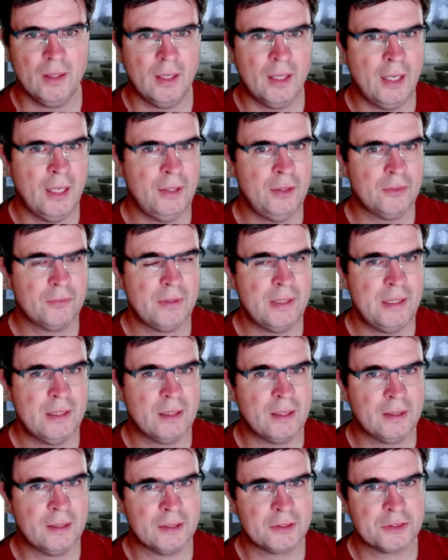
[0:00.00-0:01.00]
And the green
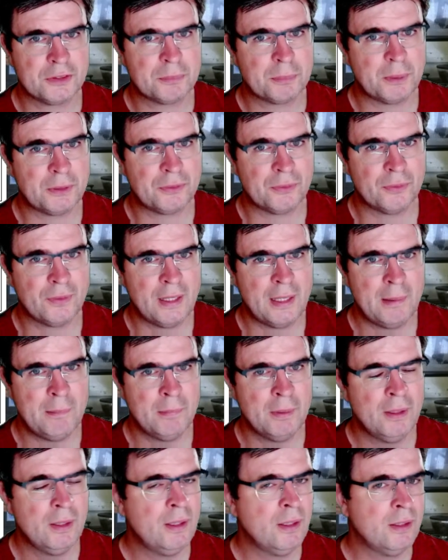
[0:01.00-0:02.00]
line has a special name.
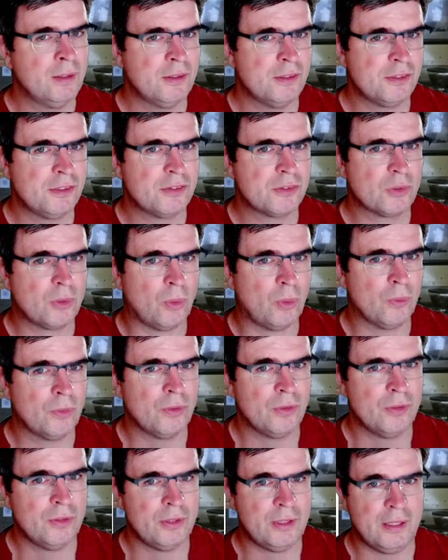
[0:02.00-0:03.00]
This is called
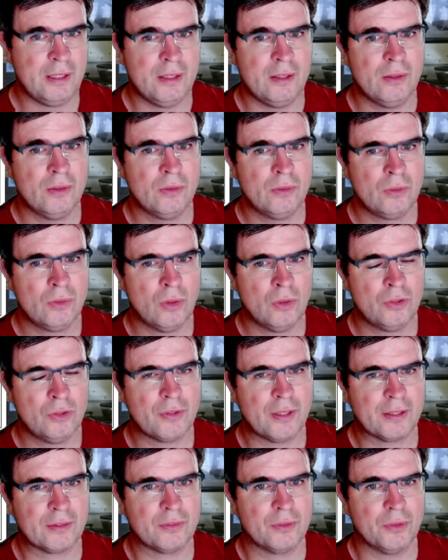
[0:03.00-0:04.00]
the
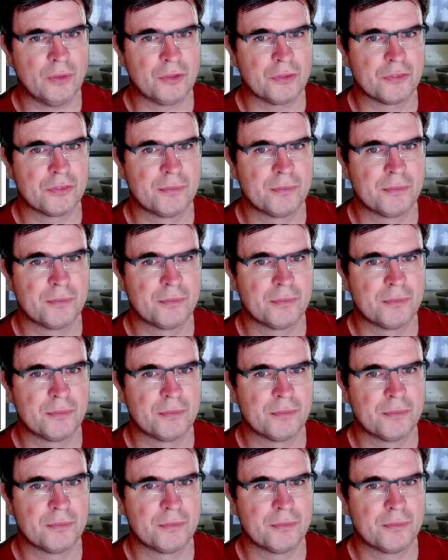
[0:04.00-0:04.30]
contract curve.